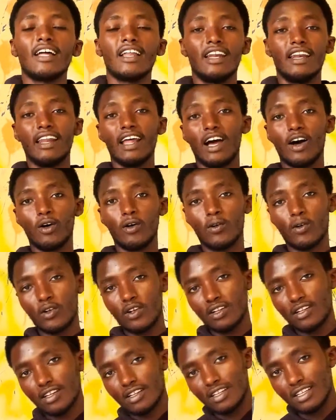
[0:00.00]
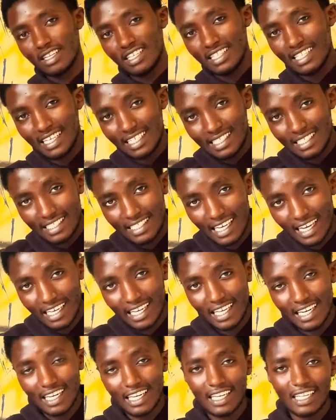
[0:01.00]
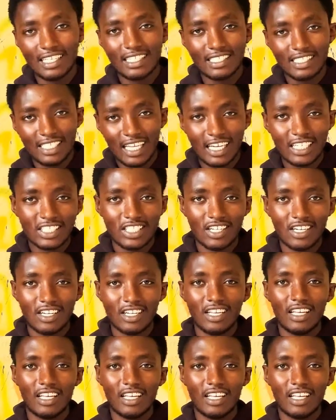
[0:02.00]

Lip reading: Now, the second section